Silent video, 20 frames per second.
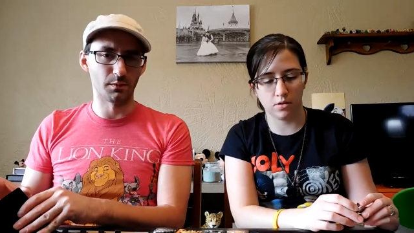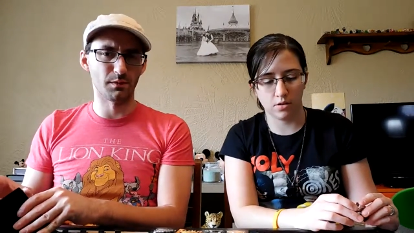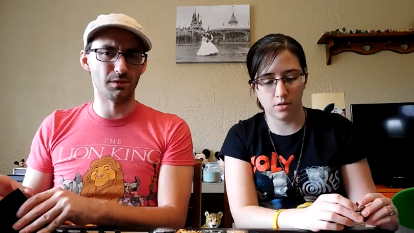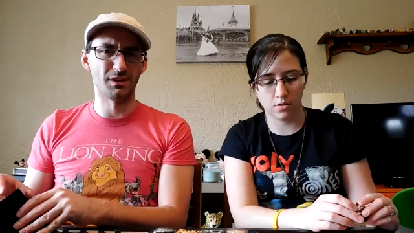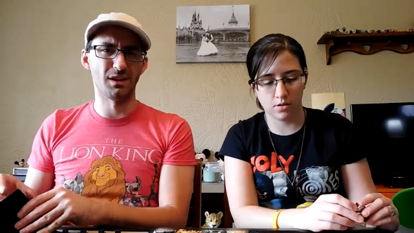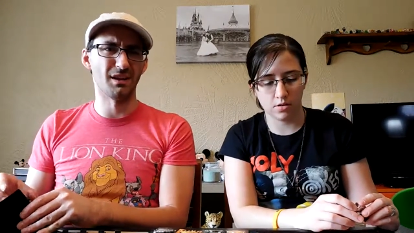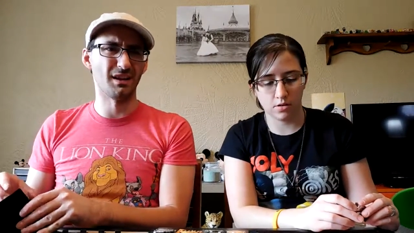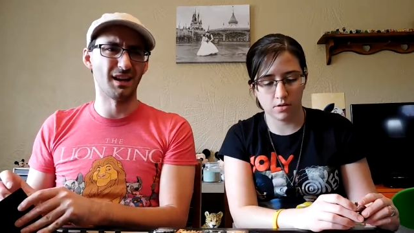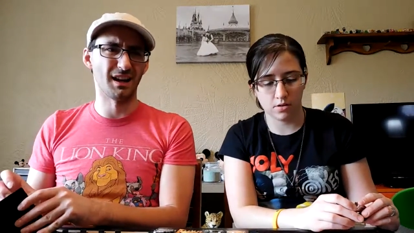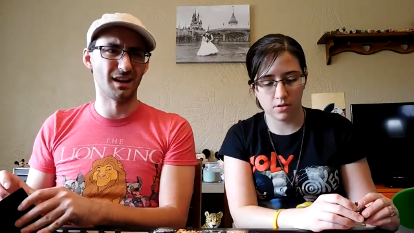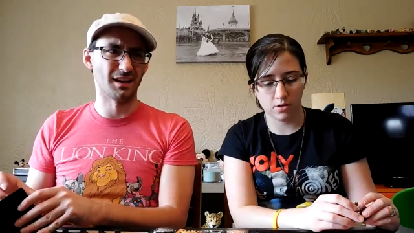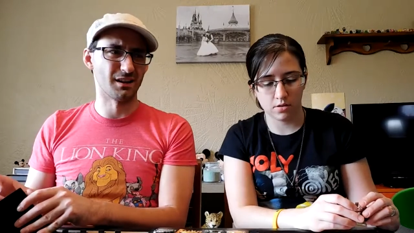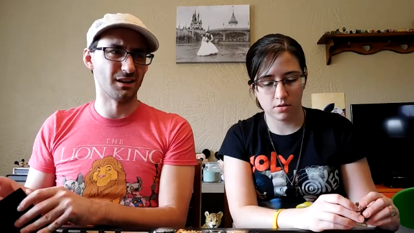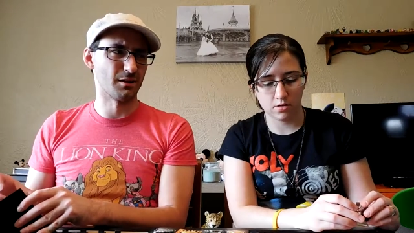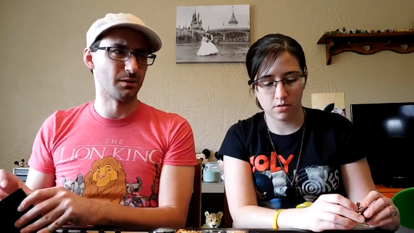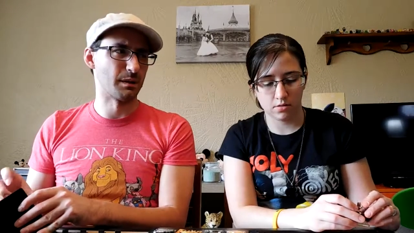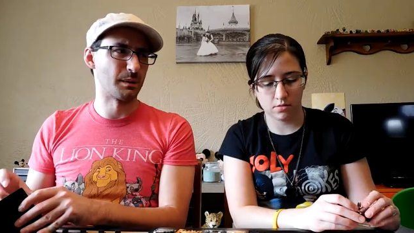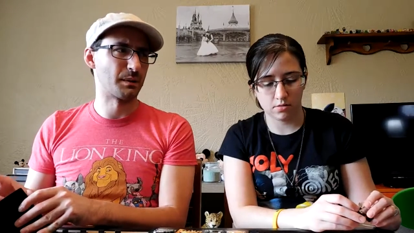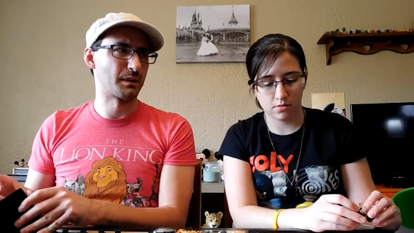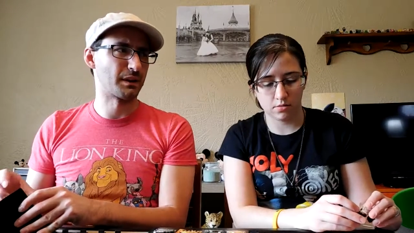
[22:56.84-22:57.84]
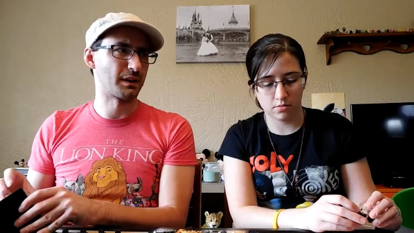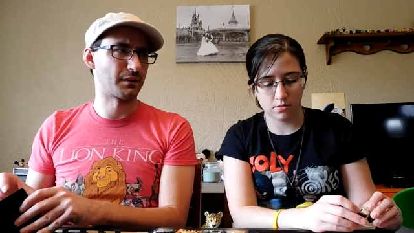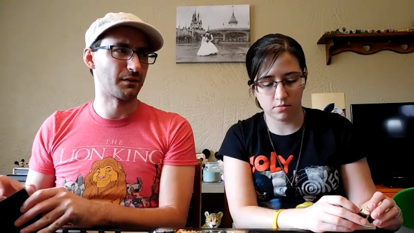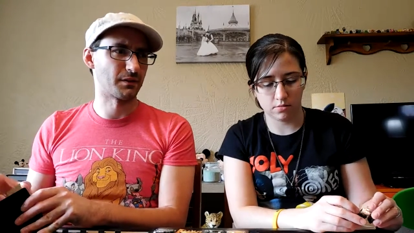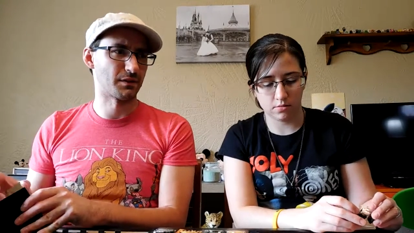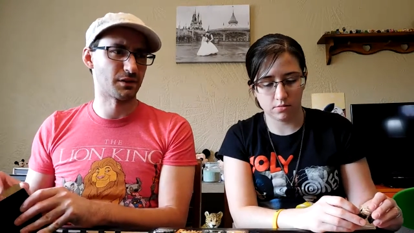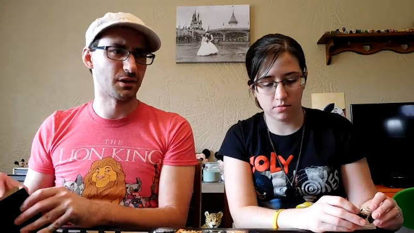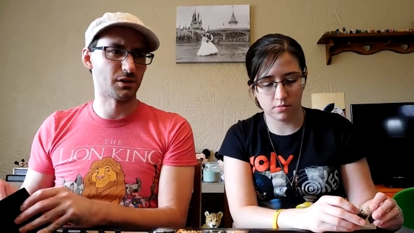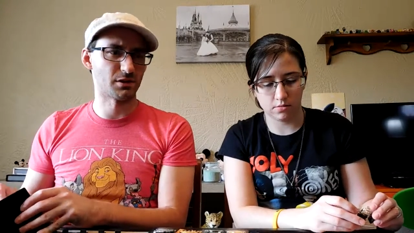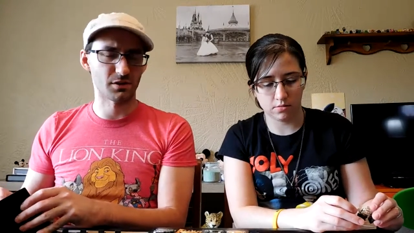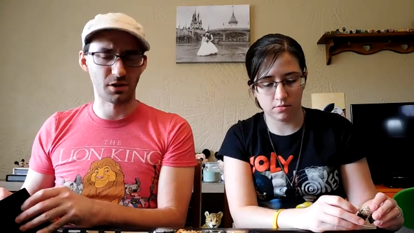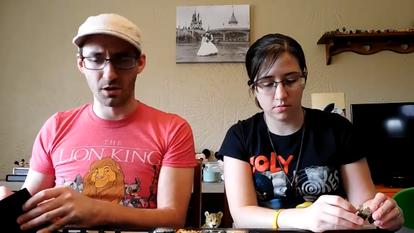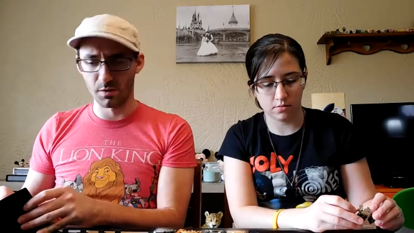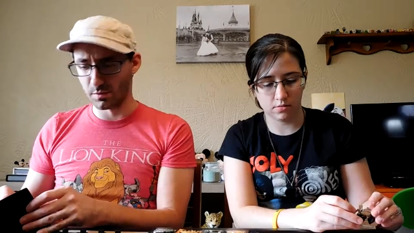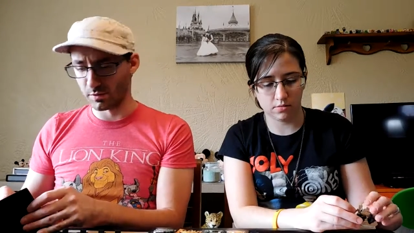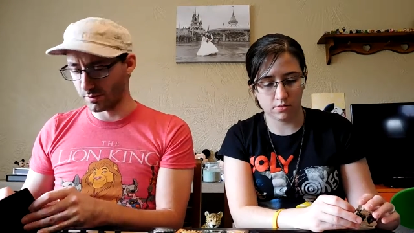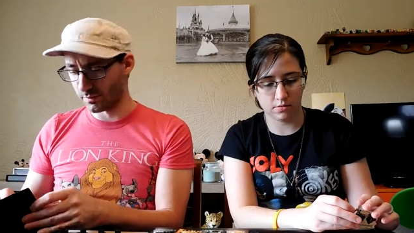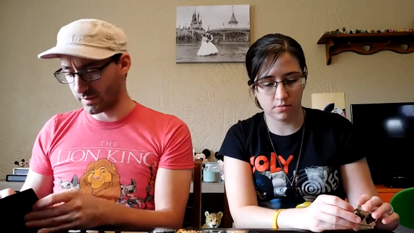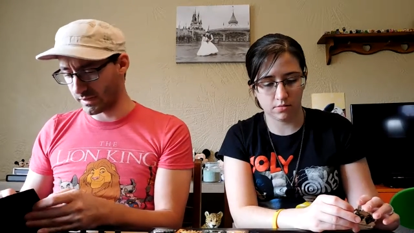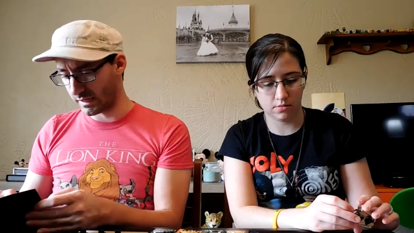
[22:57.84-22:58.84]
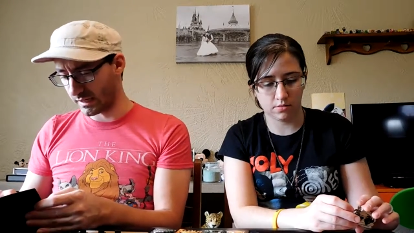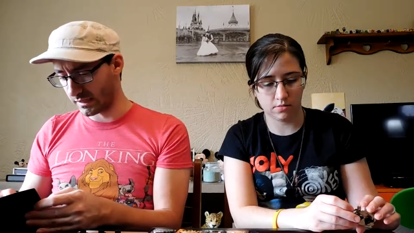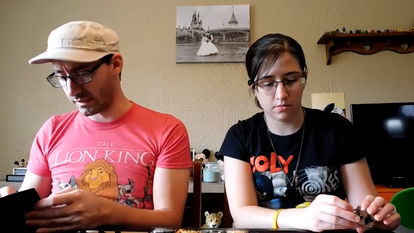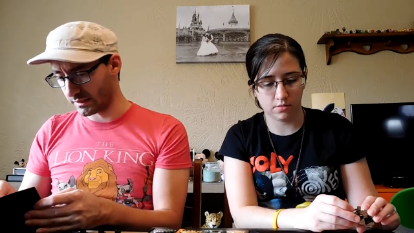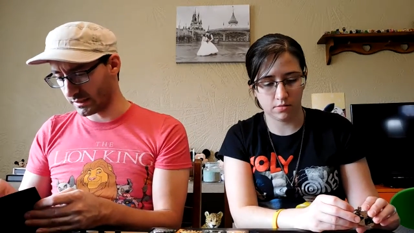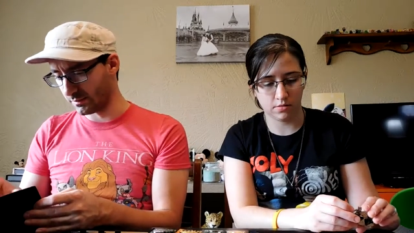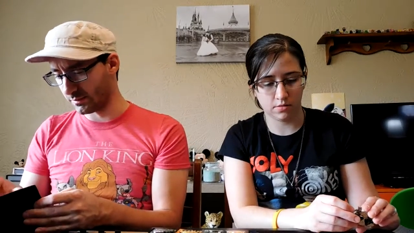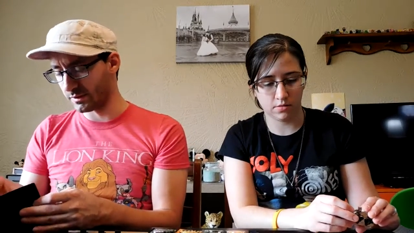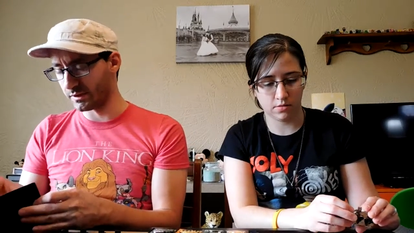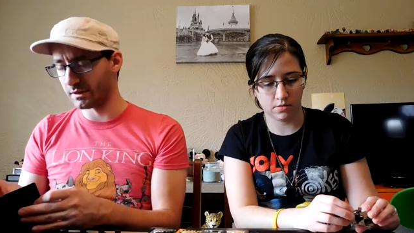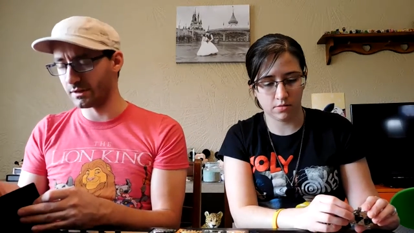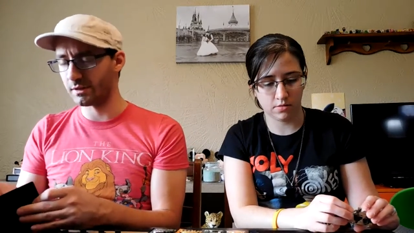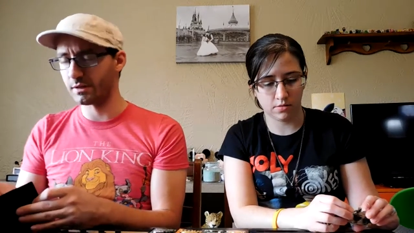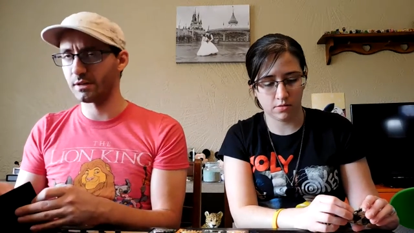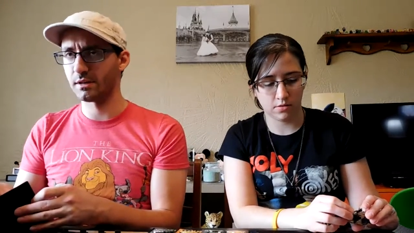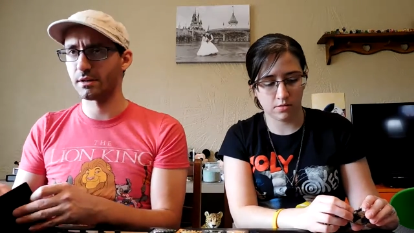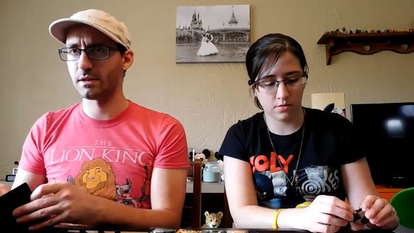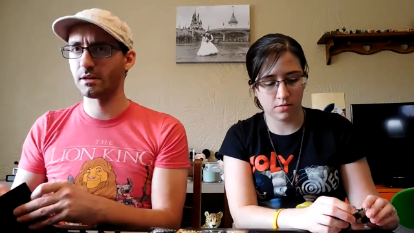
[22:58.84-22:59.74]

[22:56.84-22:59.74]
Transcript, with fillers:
Speaker 1: wasn't it? Yeah, no, we went there for Star Wars Weekends. It was...